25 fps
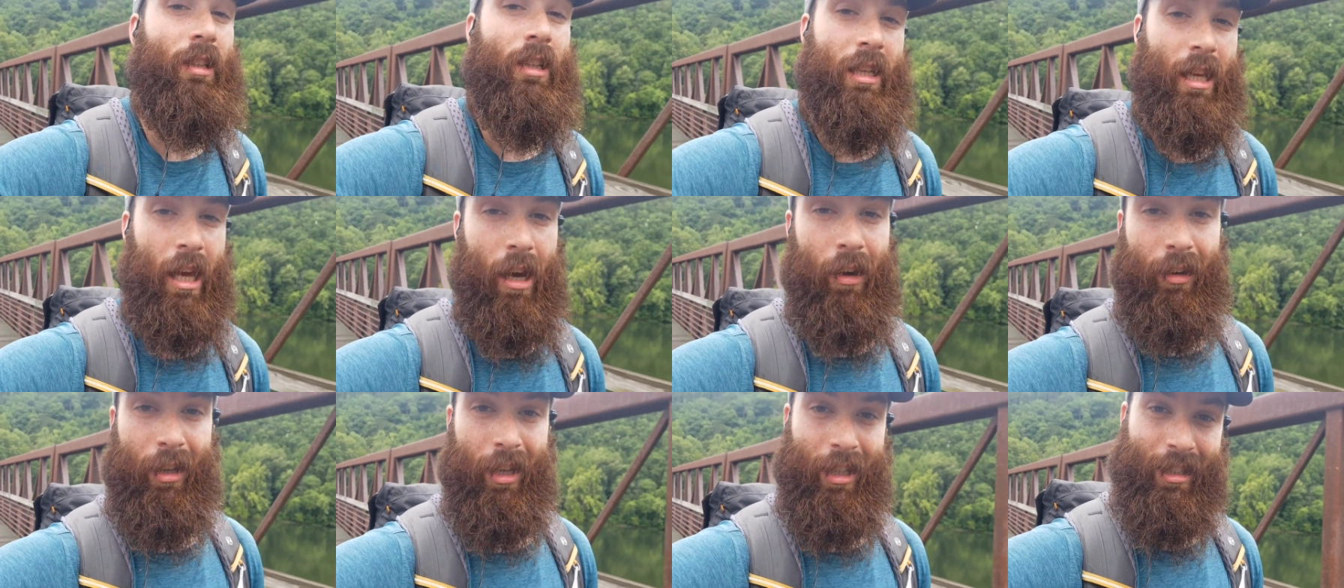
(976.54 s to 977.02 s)

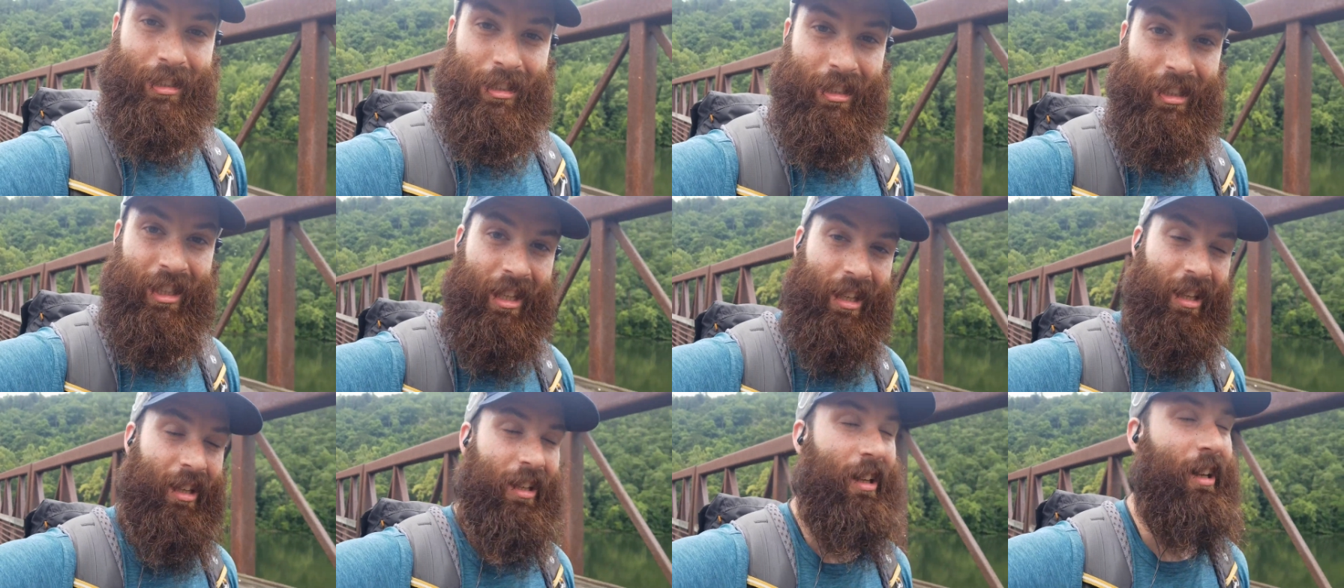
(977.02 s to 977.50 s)
town
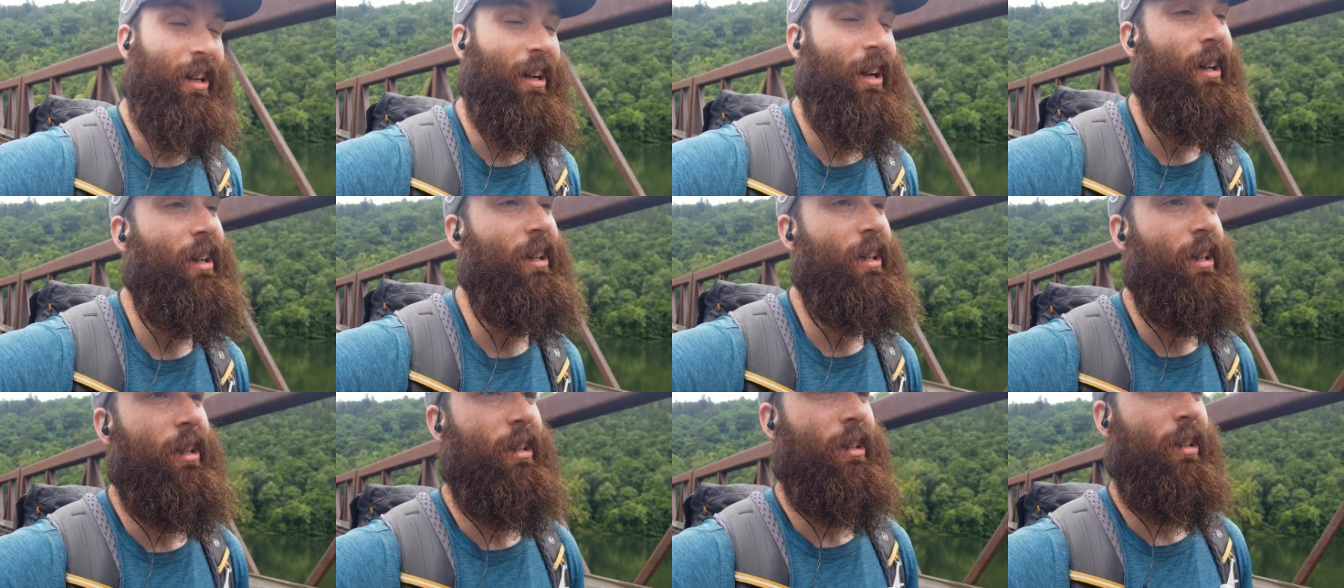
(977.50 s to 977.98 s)
actually uh,
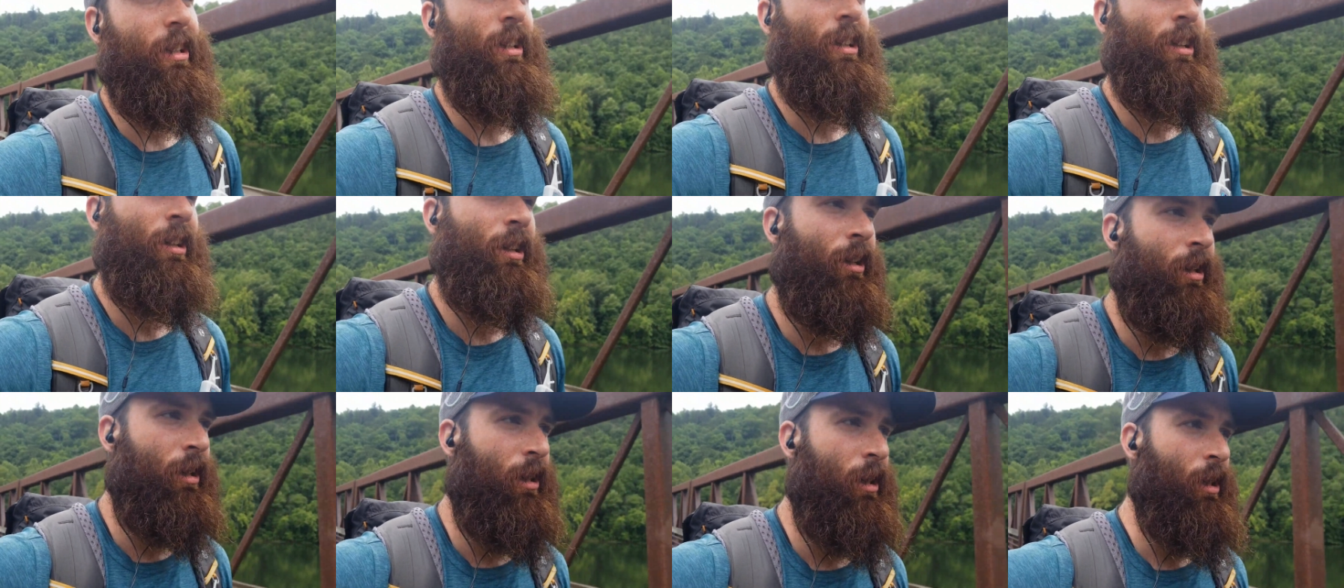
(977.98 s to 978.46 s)
in
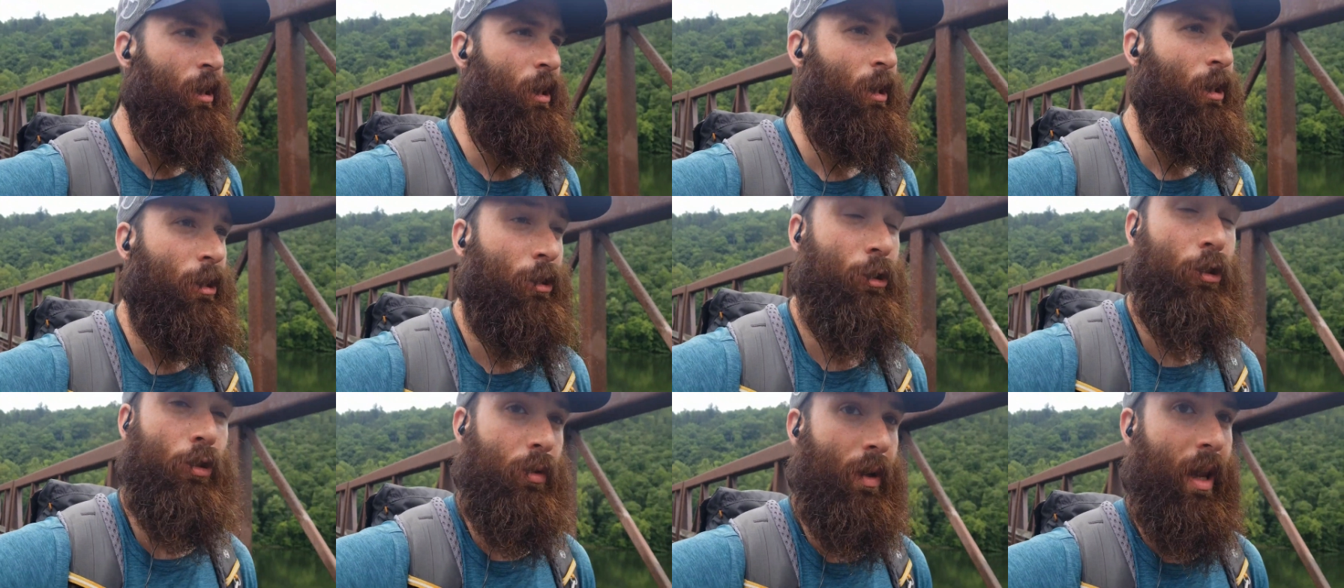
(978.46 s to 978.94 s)

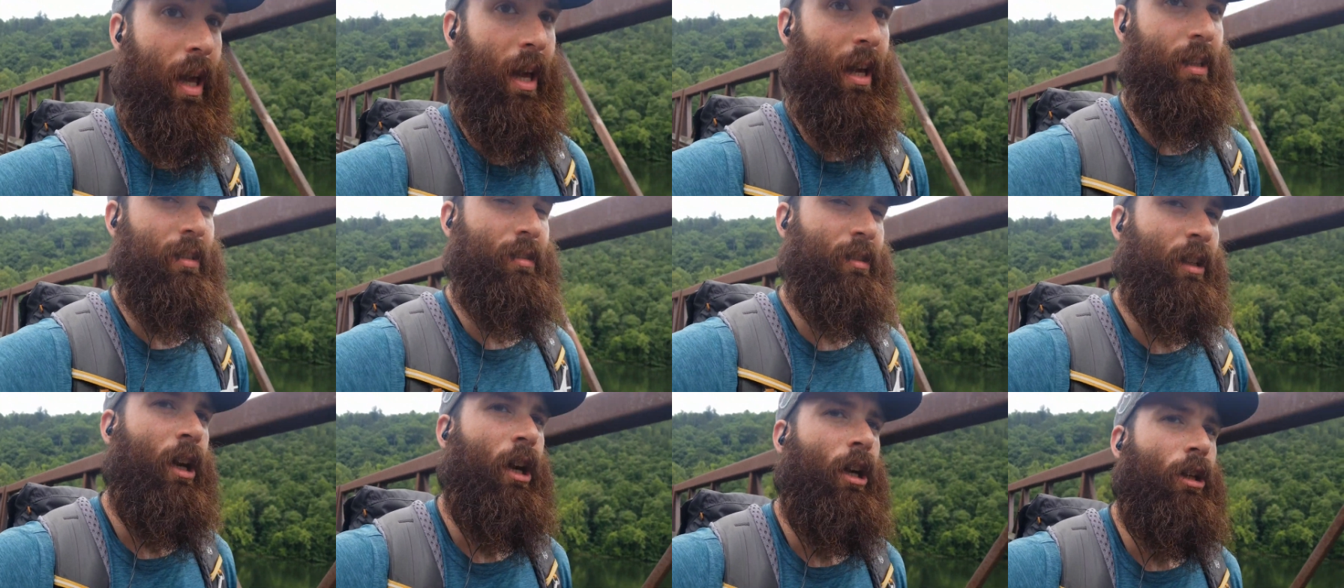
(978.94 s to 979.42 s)
two
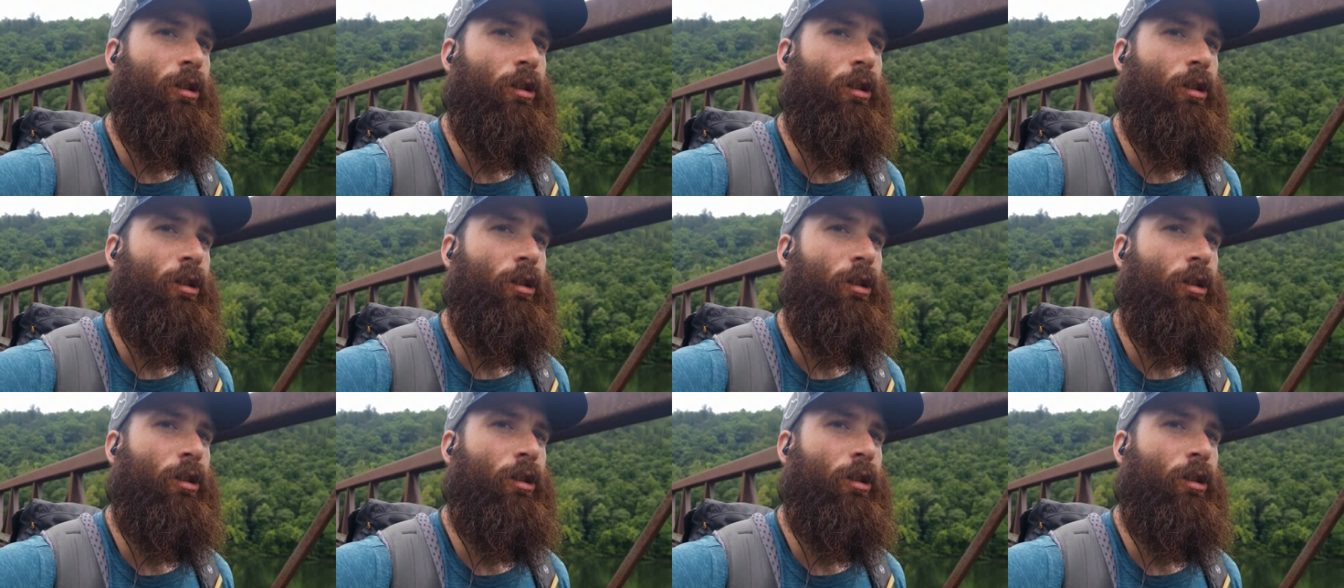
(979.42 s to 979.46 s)
days,